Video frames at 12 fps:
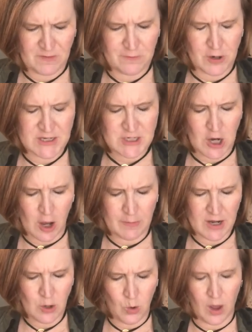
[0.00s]
for its
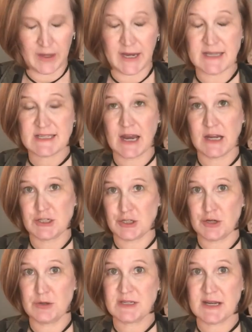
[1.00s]
calming qualities and is
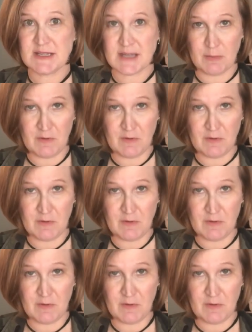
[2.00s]
used in some